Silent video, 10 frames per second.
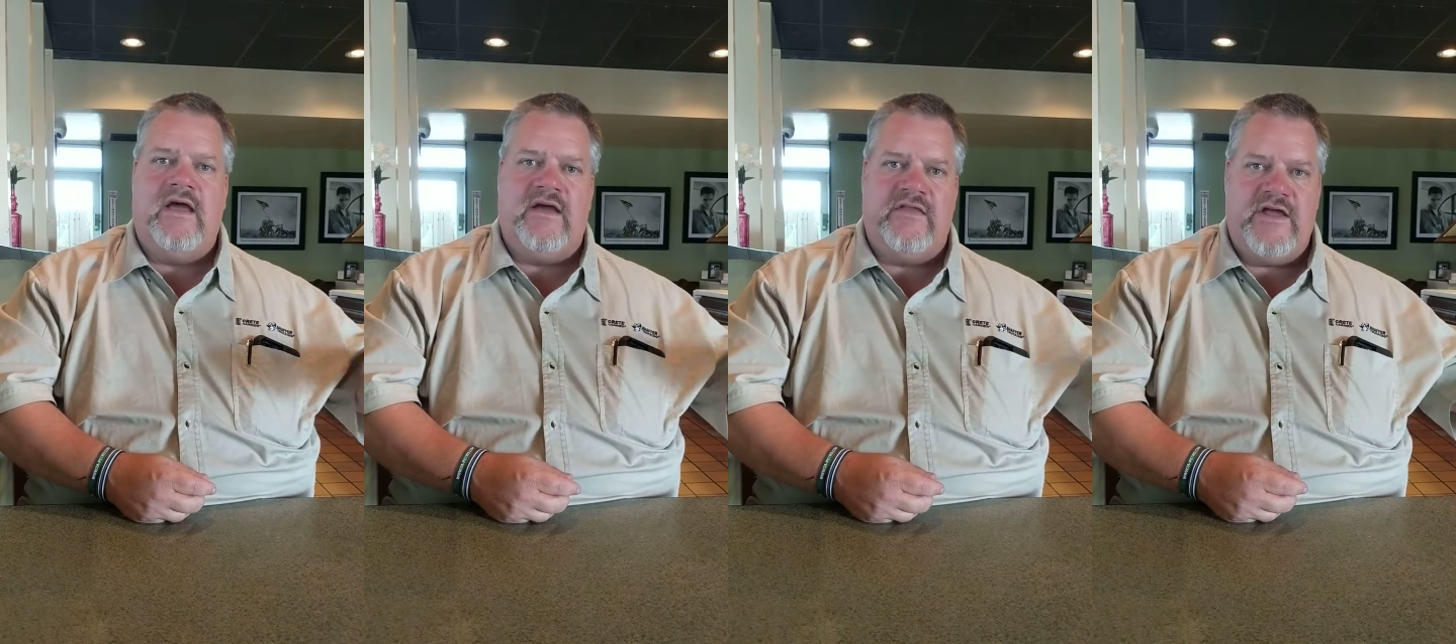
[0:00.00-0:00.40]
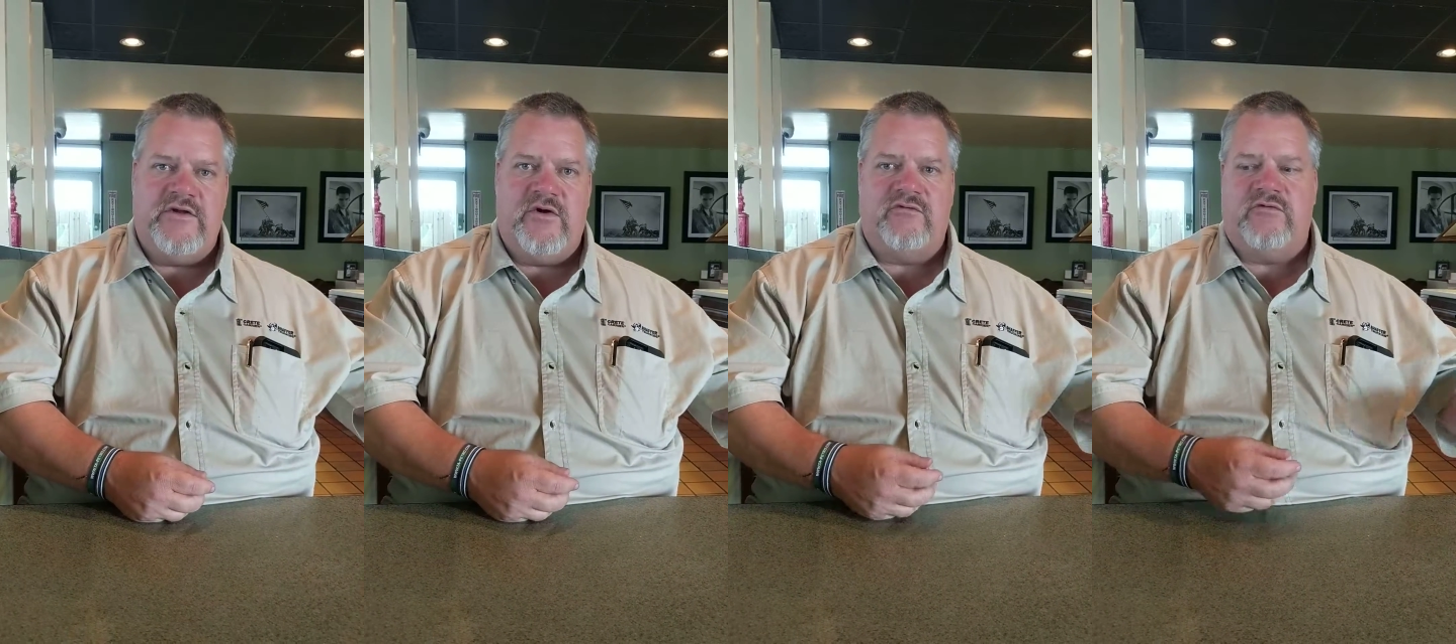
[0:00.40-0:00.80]
and then
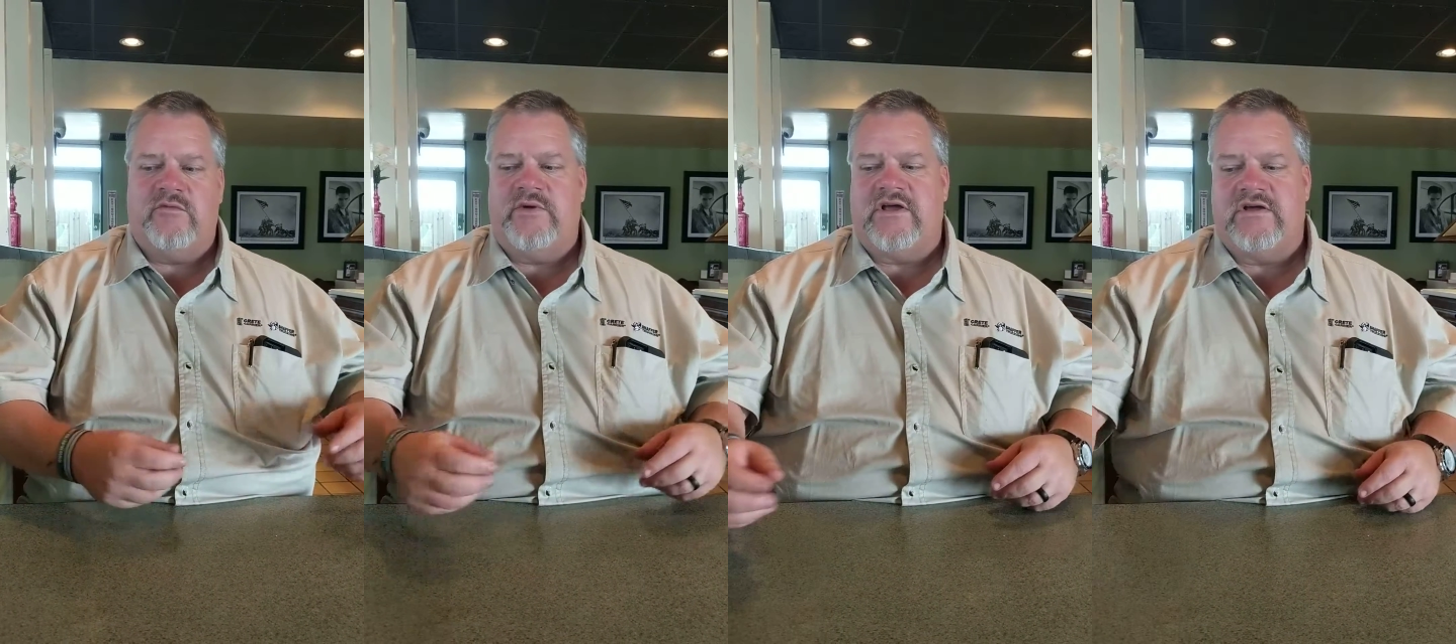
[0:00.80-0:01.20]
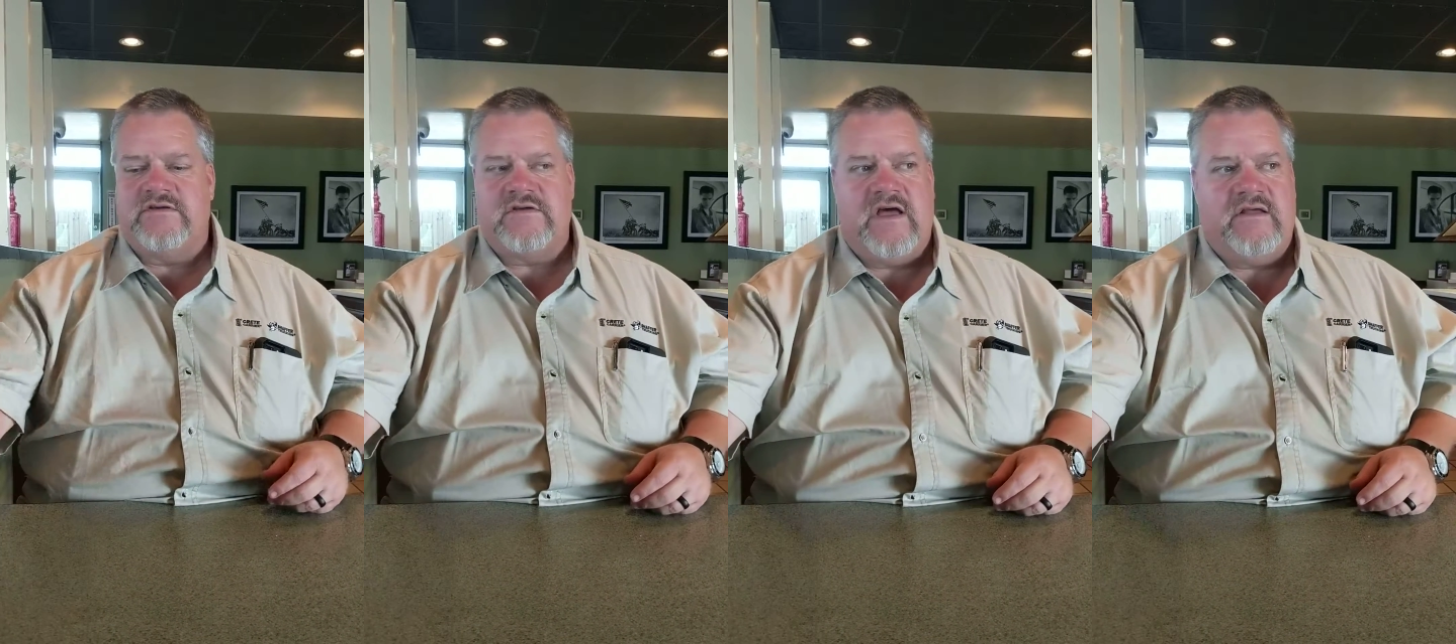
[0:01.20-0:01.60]
over,
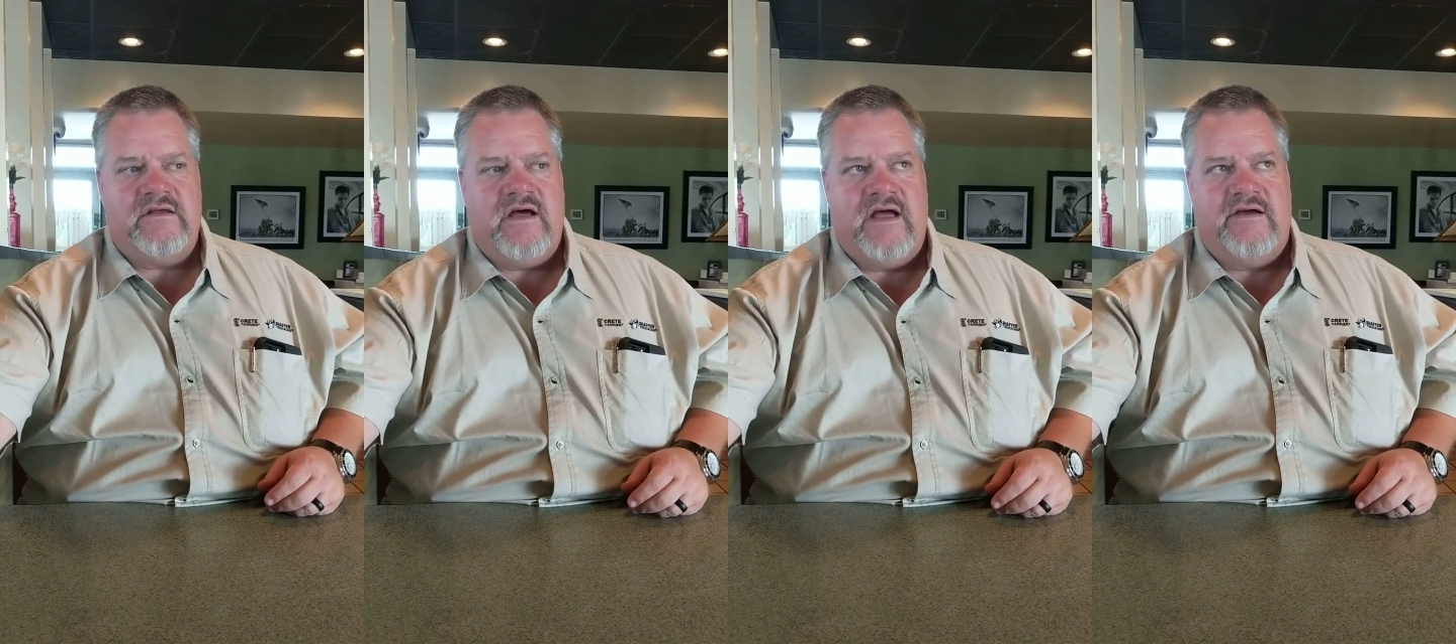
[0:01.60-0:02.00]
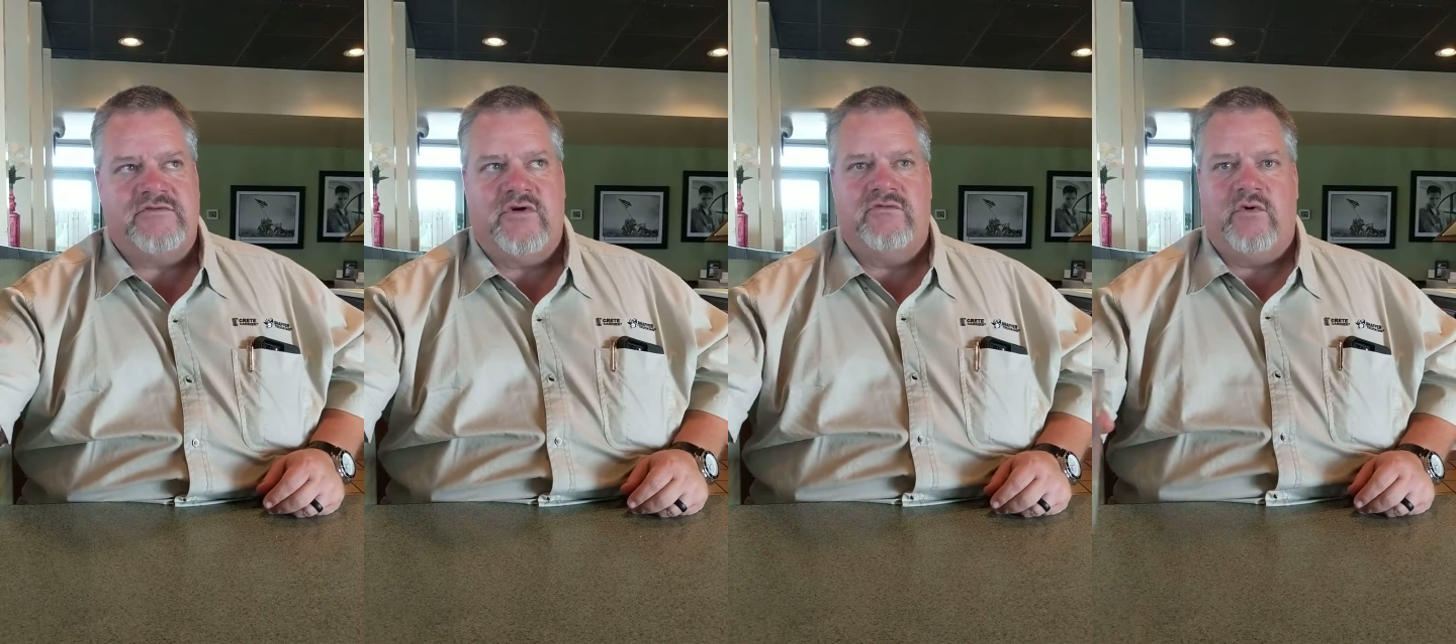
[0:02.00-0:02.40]
because I
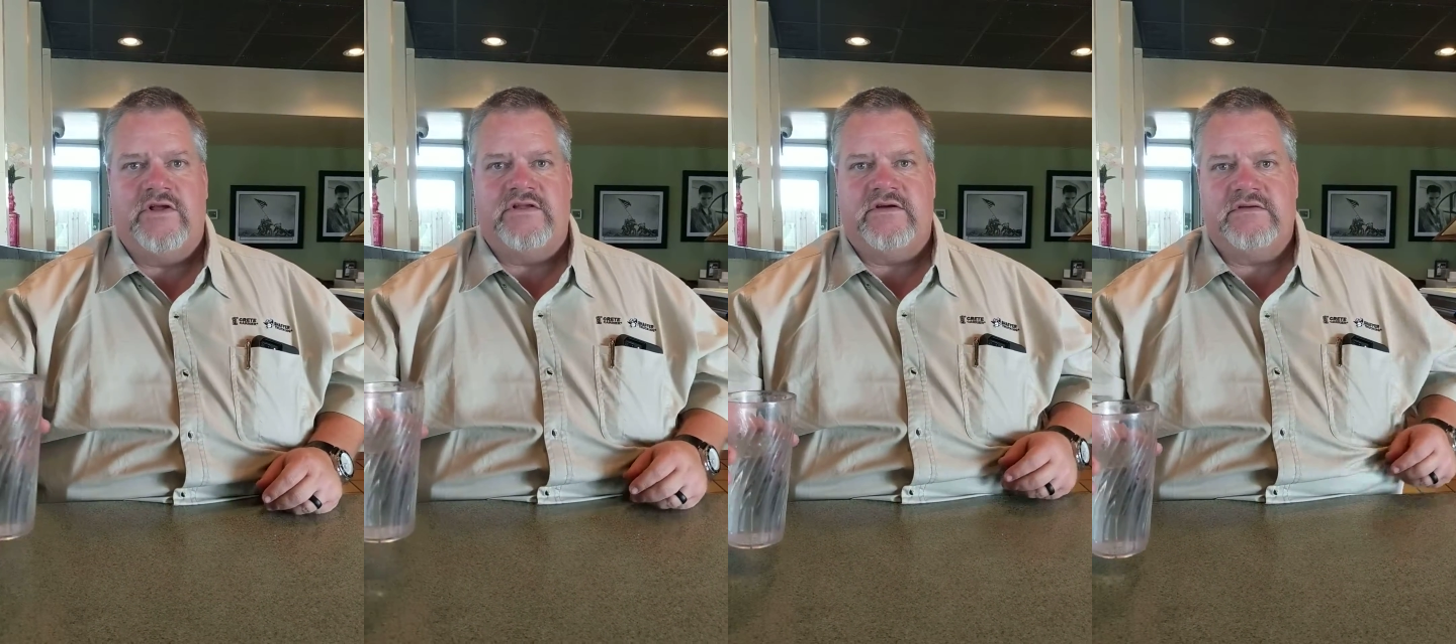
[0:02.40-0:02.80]
have to avoid